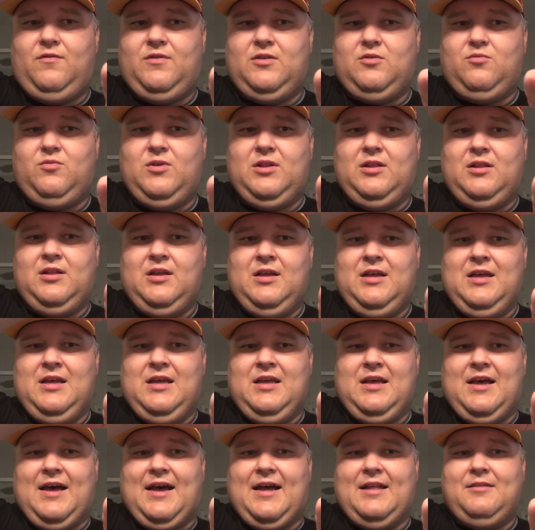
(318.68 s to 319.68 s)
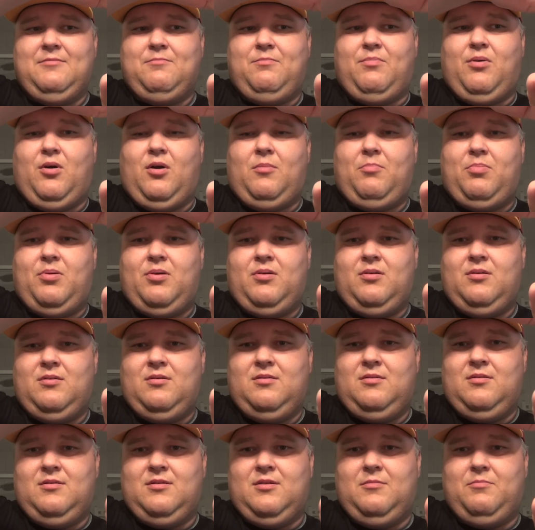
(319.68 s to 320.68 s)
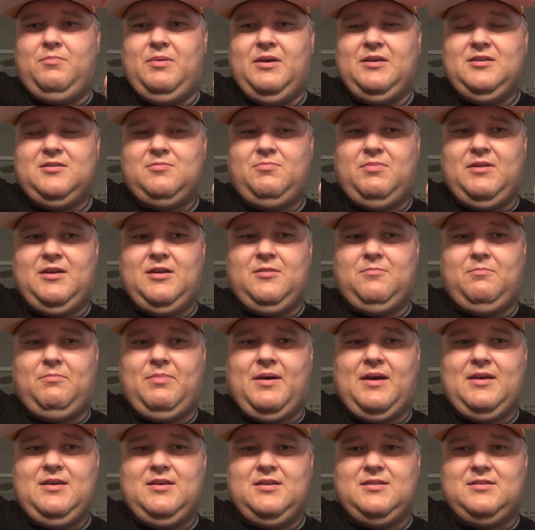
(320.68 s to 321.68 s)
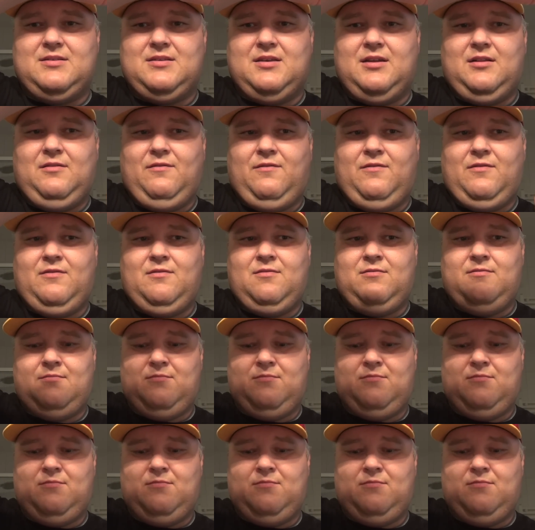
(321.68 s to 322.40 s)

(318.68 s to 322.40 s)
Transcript: it will unpop the base plate by itself.